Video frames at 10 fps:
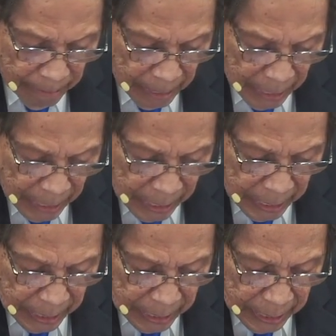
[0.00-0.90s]

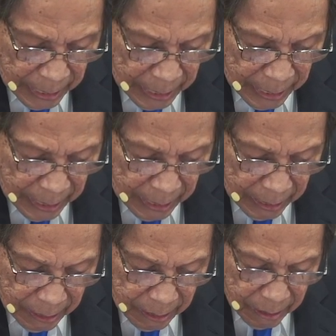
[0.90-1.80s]
(no one is talking)